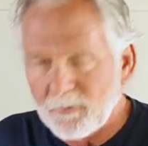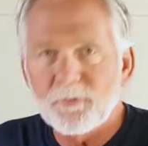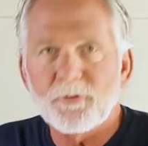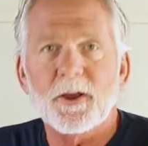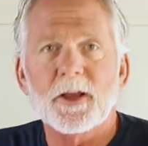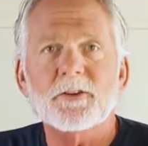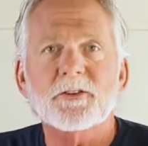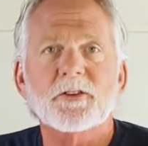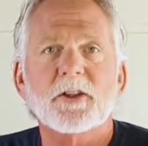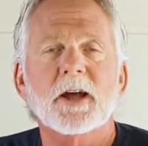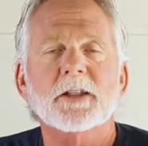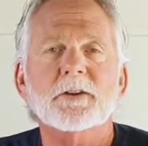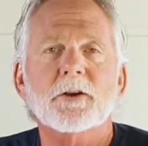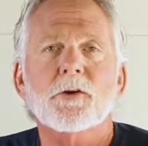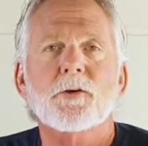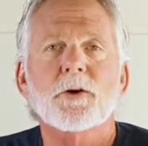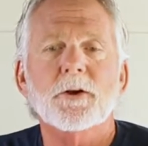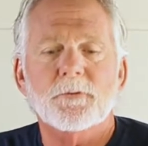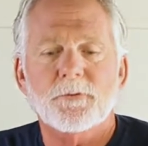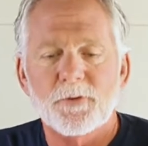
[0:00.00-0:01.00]
flakes and not the
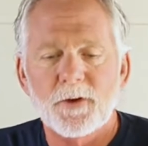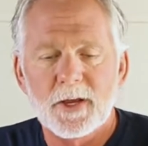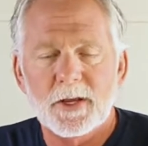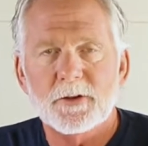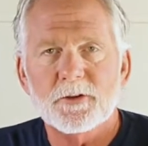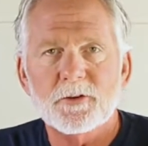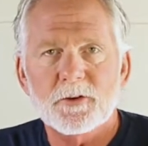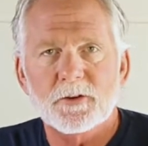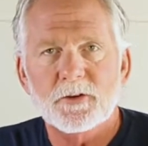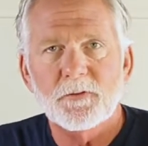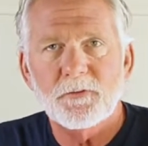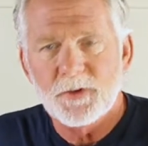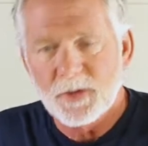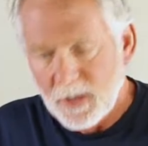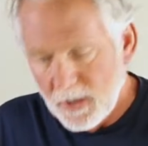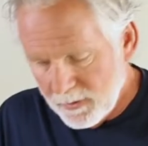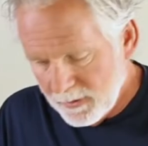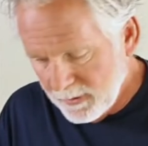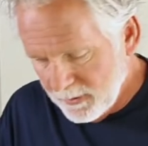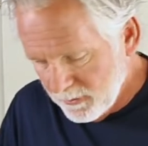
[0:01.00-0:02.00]
corn flakes, because if you
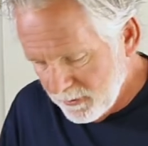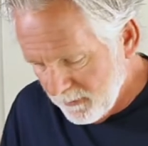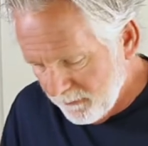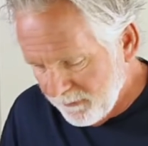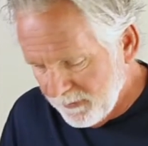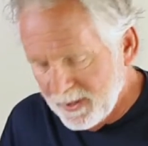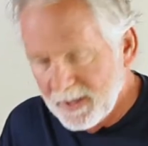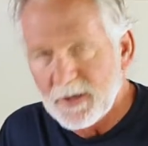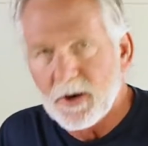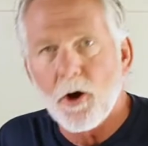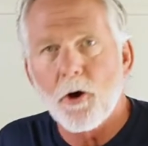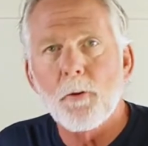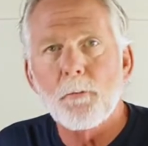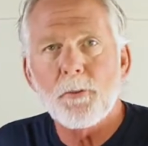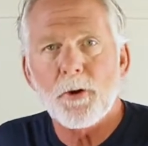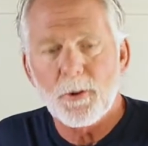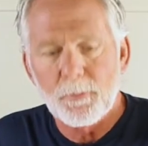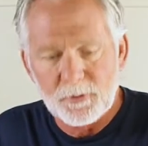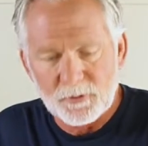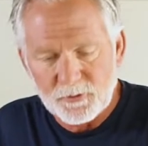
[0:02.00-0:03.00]
don't, you're defeating the whole
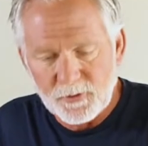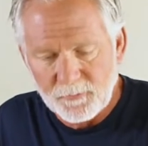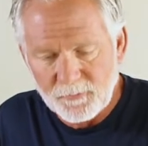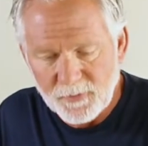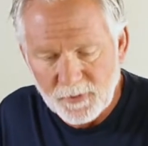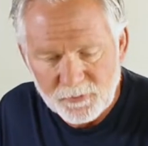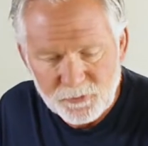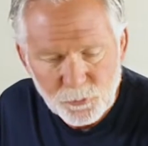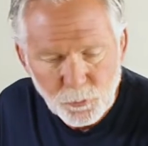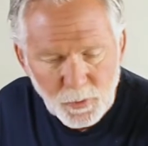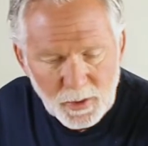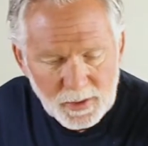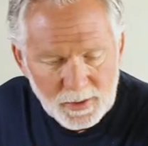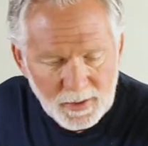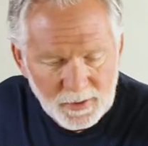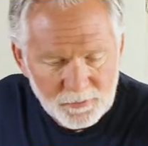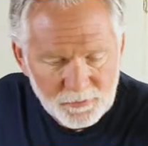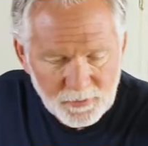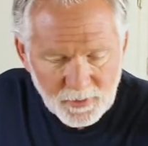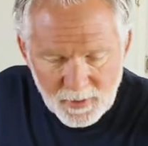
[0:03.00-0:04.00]
purpose of the
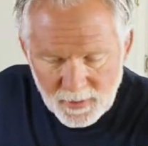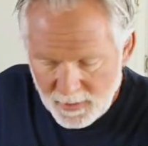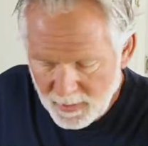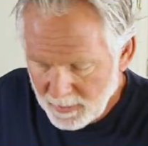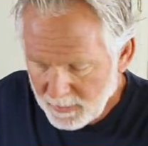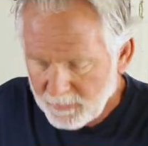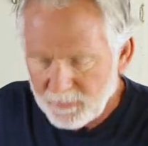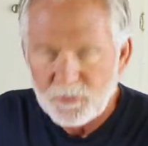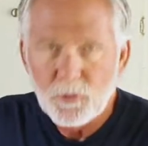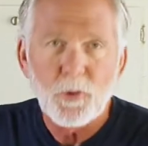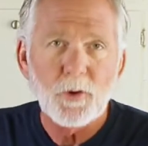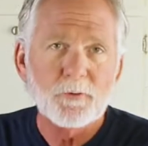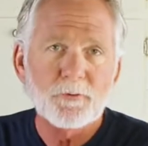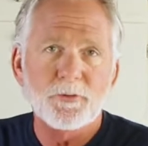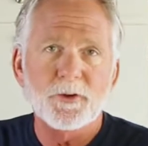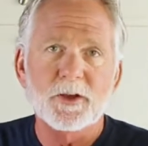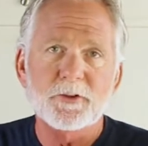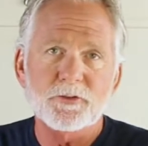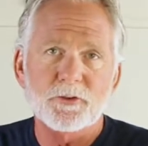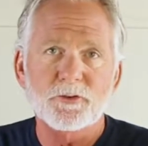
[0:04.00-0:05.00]
sweetness. Because corn
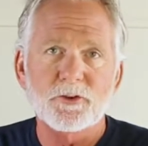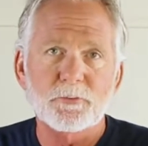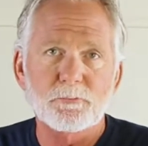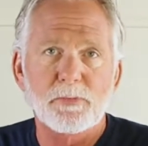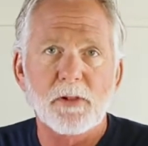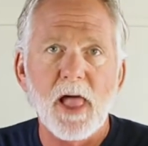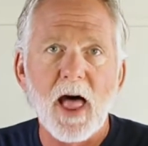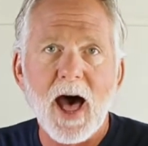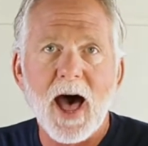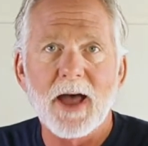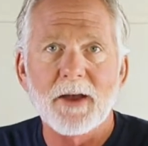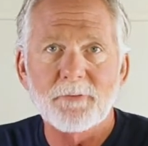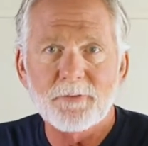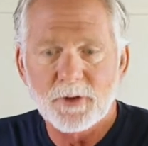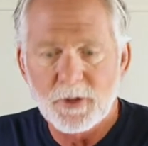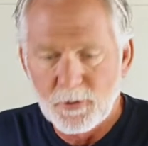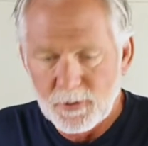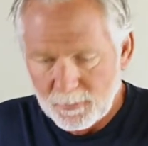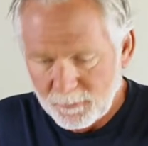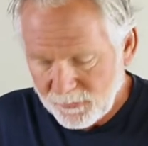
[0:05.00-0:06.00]
flakes are just blah, if you
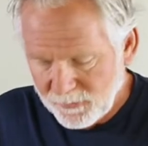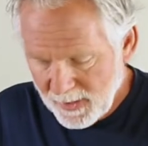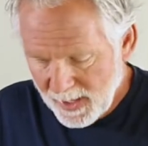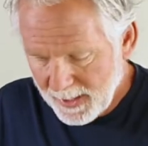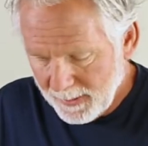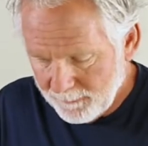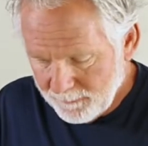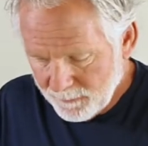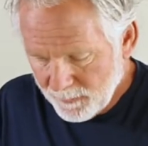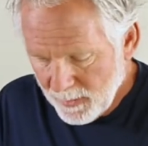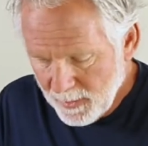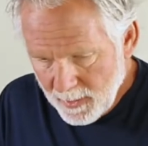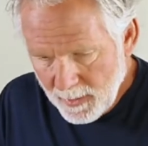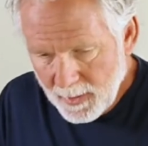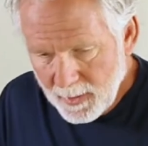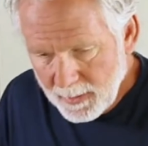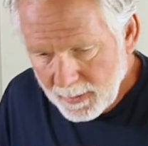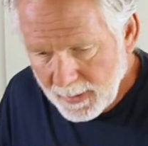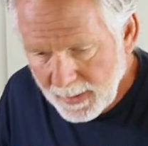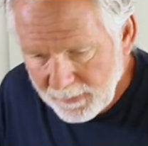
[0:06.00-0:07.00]
know what I'm saying.
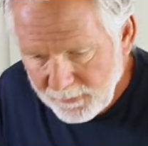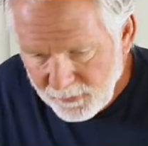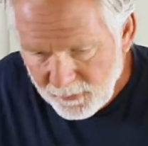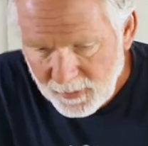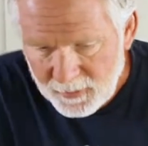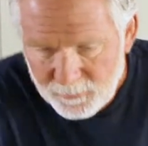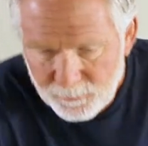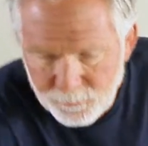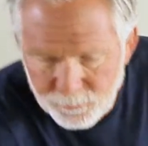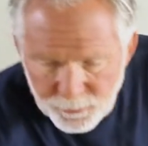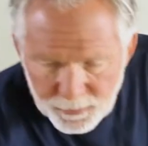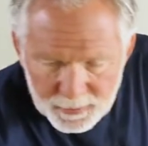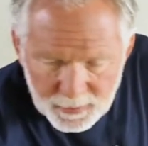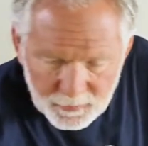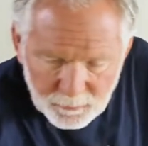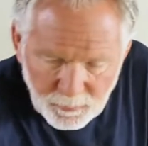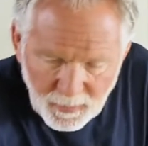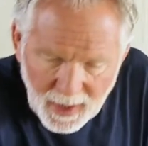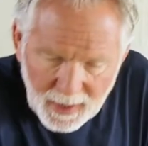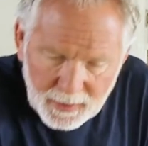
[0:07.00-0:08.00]
Okay, so let's bring
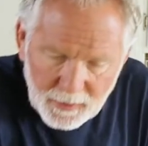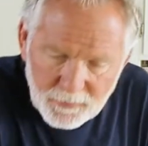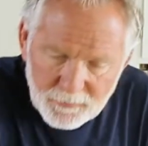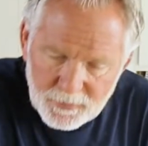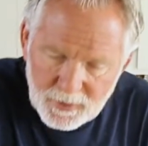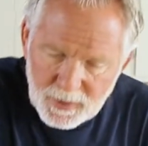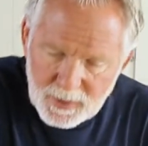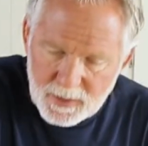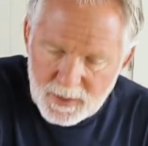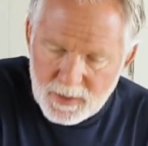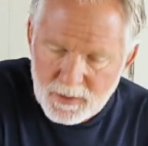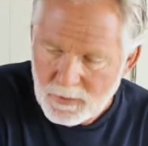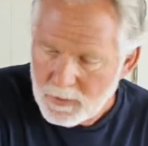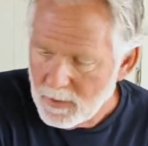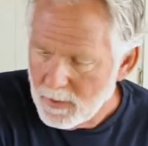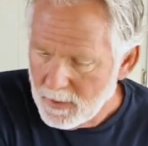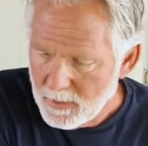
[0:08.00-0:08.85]
this back over to here.